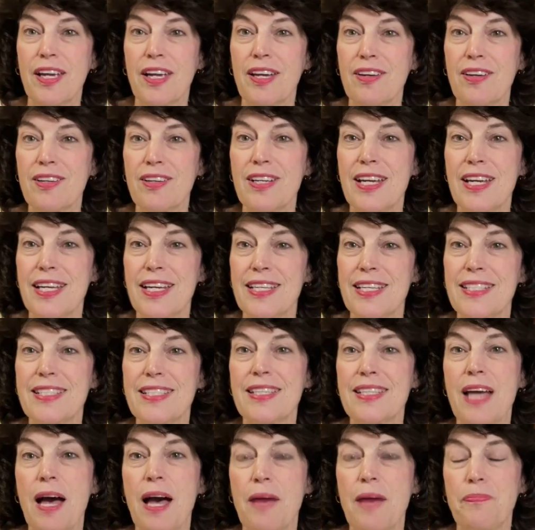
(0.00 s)
Here
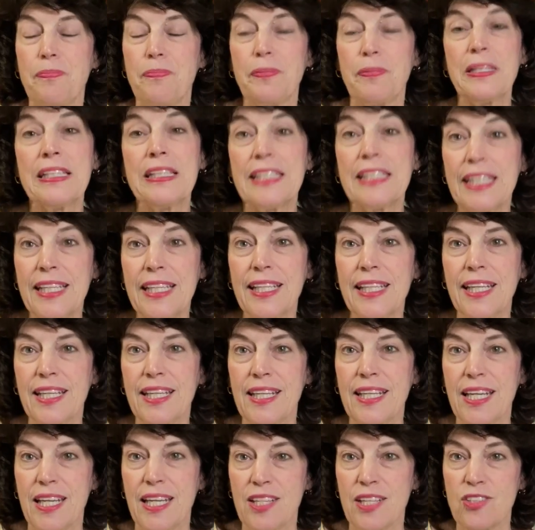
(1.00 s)
is a
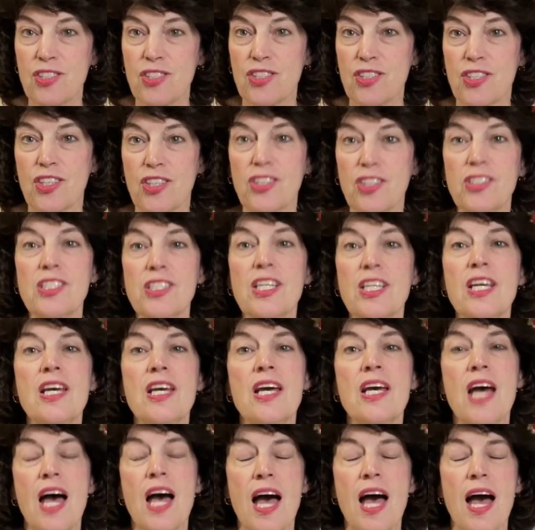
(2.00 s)
pleated insert.
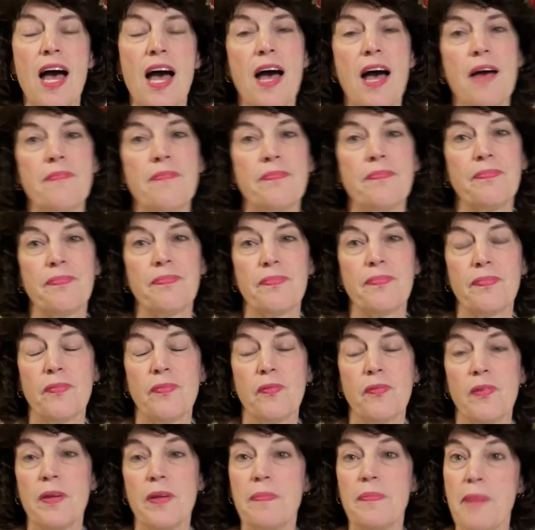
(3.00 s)

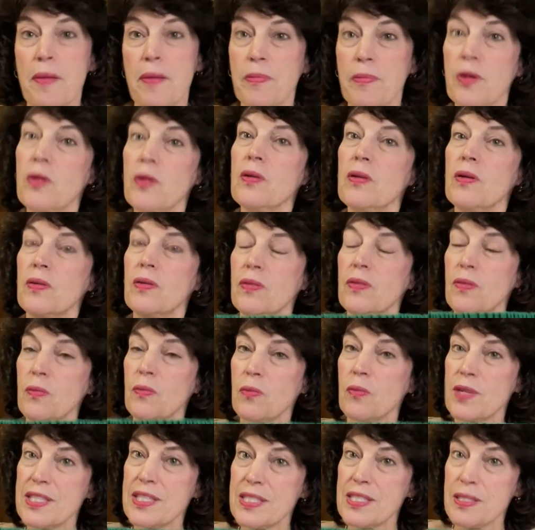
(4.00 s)
Remember,
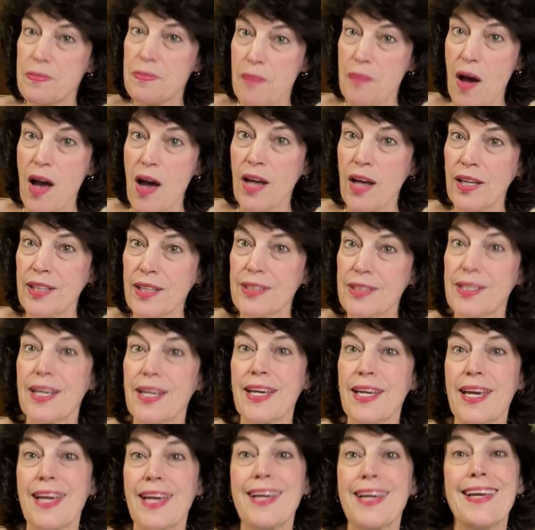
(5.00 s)

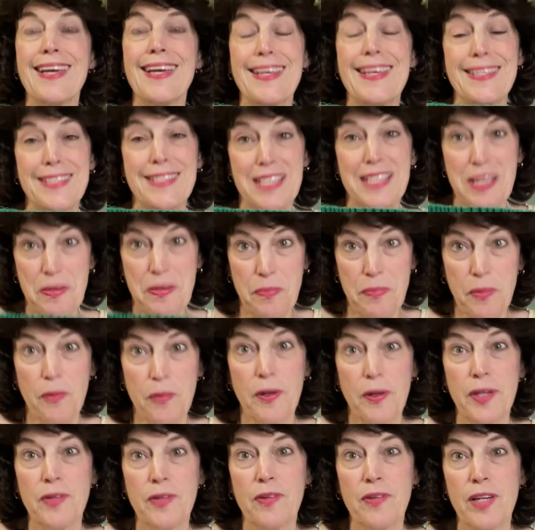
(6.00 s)
smocking is
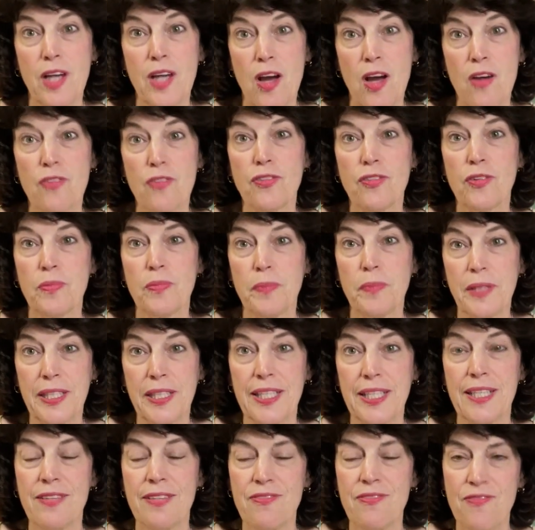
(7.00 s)
embroidery over
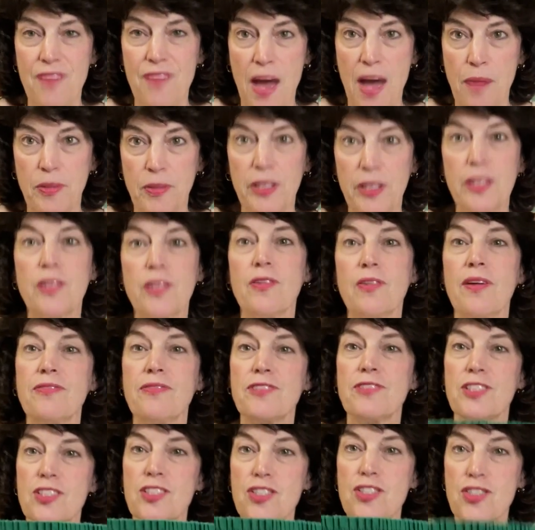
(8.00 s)
pleated fabric. You
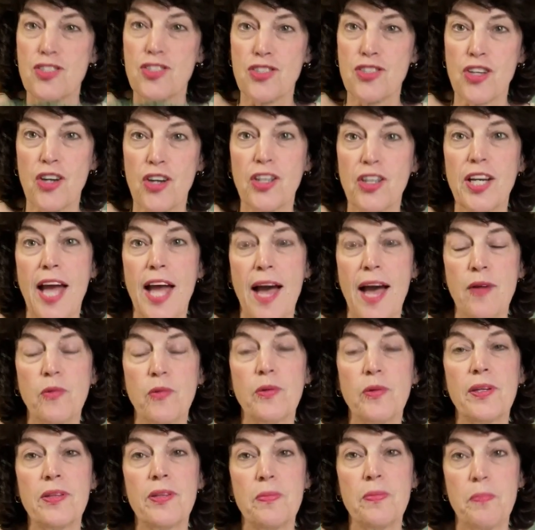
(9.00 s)
have to start out
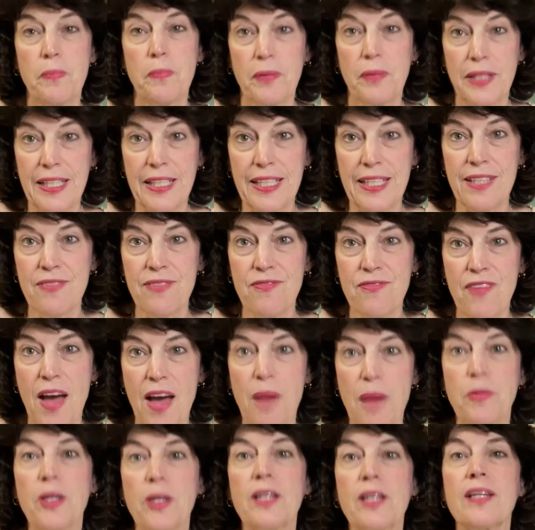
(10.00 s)
with pleated
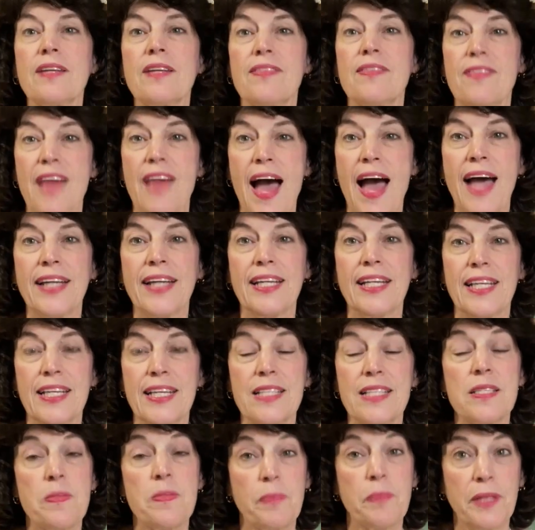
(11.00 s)
fabric that
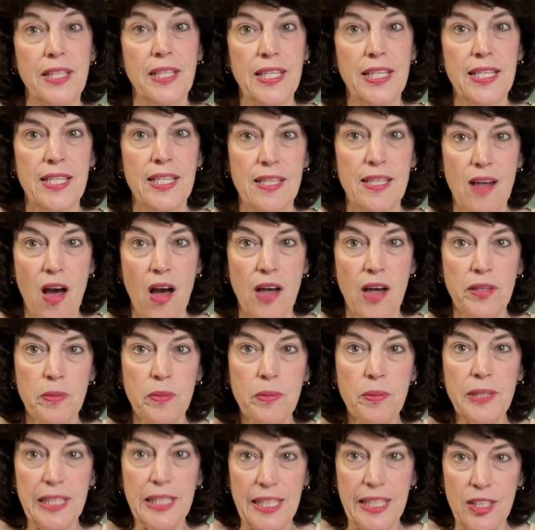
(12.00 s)
is pleated on a
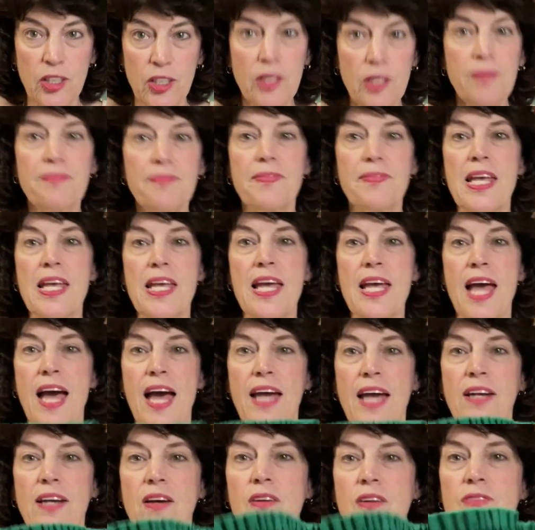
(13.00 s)
pleater,
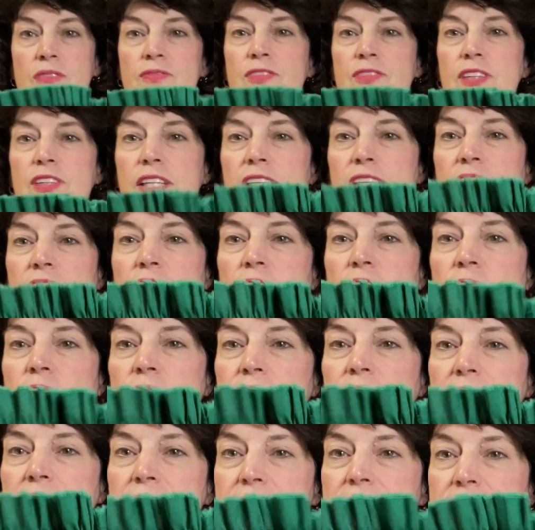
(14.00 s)
and hopefully you
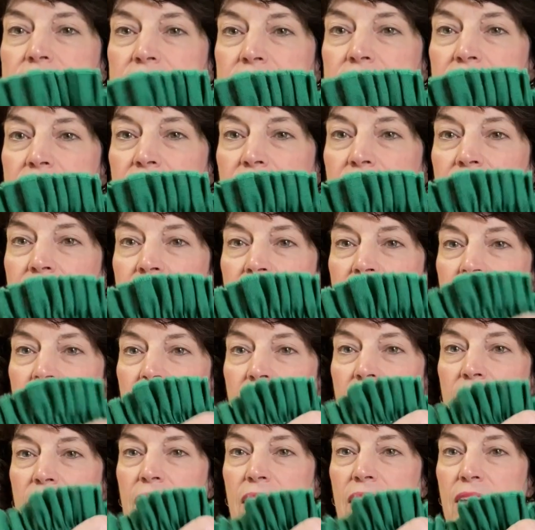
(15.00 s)
can see
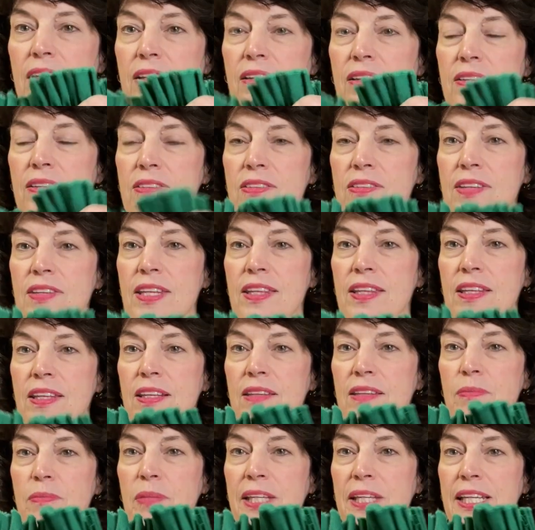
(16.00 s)

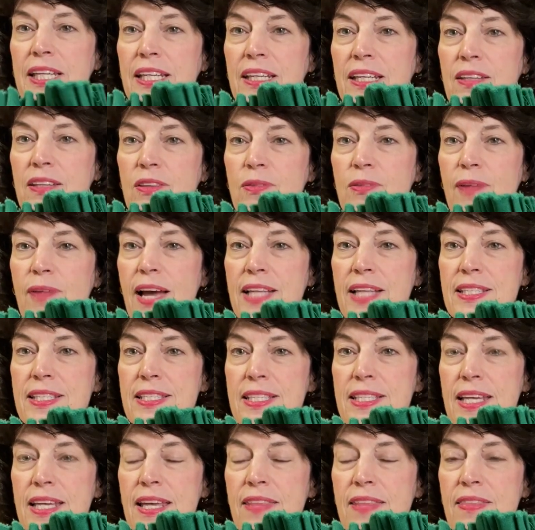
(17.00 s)
the pleating
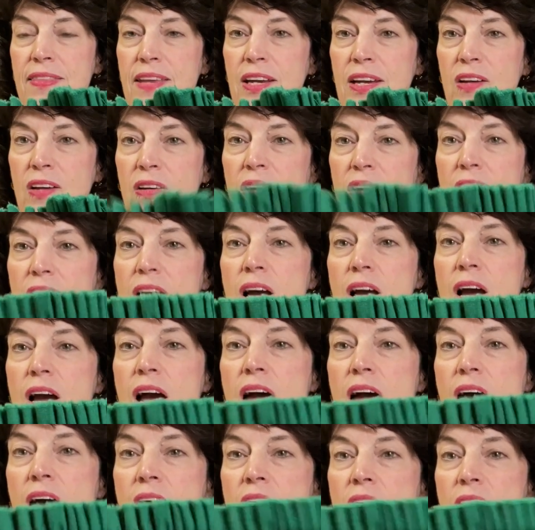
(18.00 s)
threads in there.
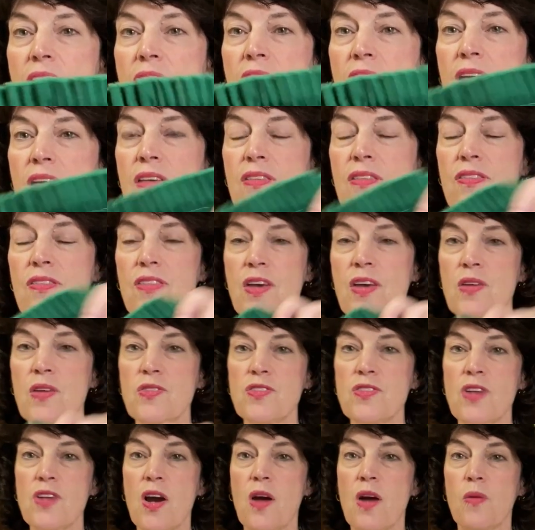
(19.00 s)

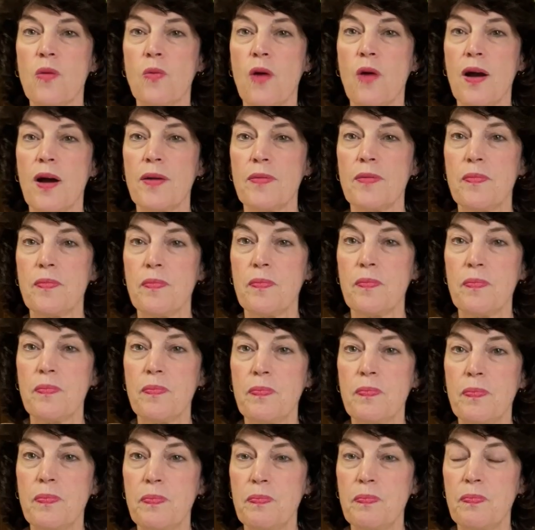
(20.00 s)
Those are what
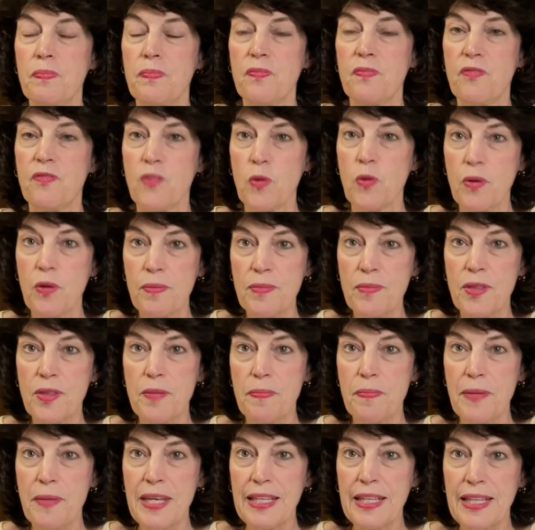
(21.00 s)
form
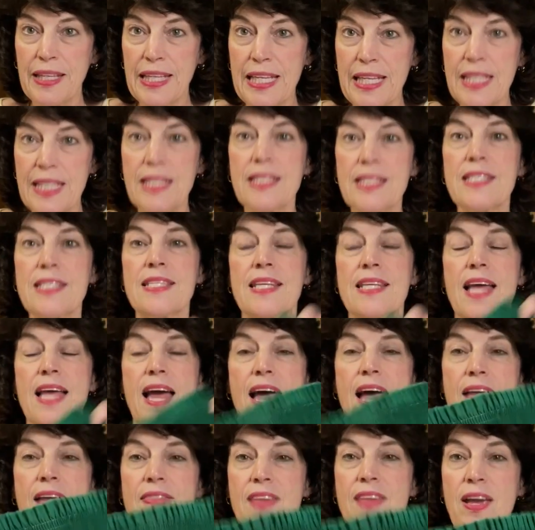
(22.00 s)
the pleats,
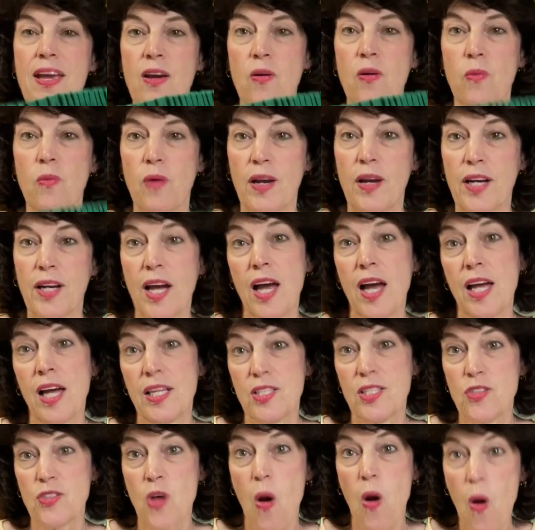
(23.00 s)
and they are what
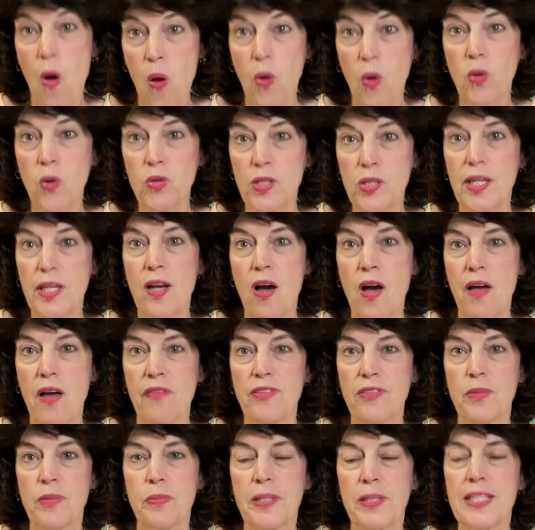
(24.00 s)
is holding all
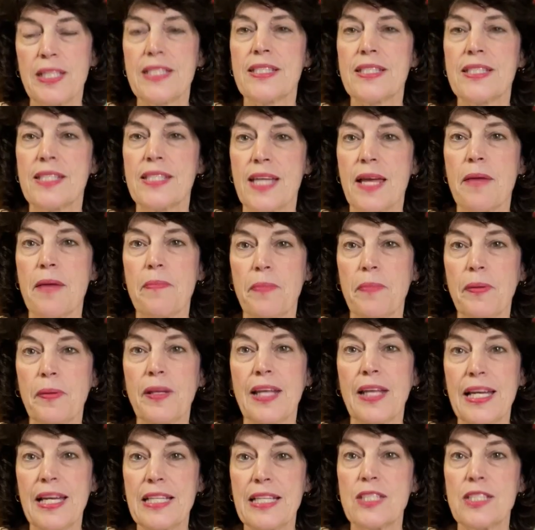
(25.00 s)
of the pleats in
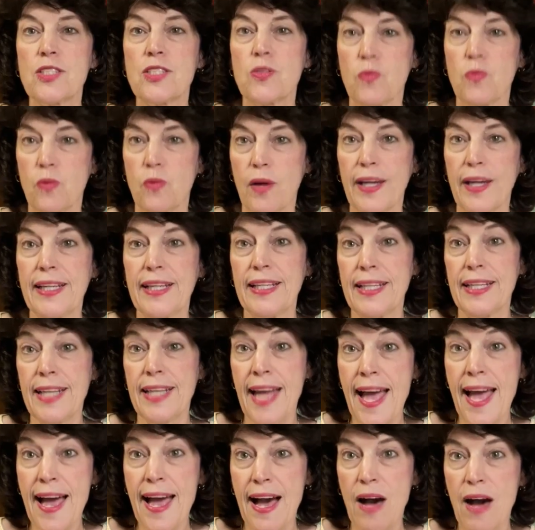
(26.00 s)
place right
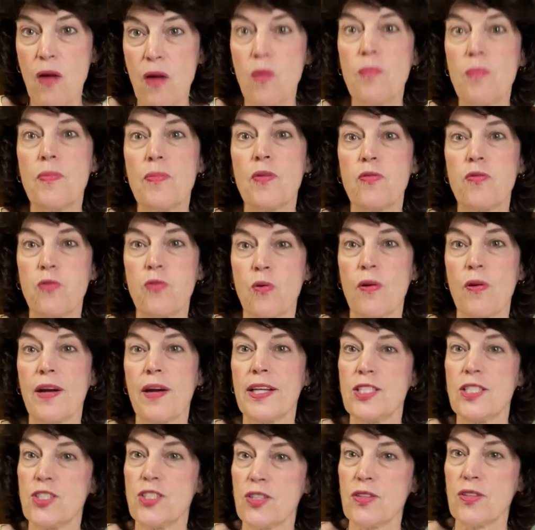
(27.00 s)
now before
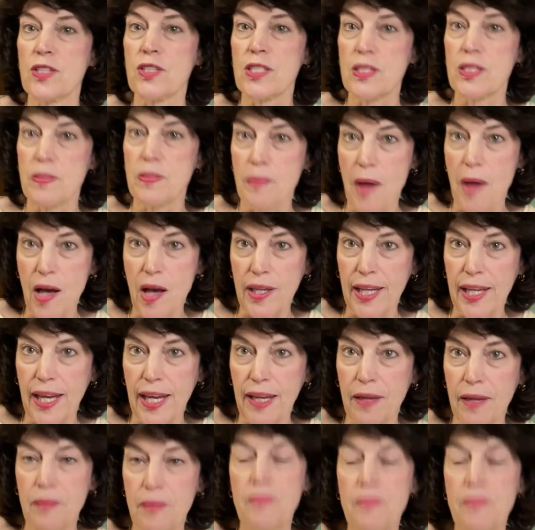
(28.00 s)
I do the smocking.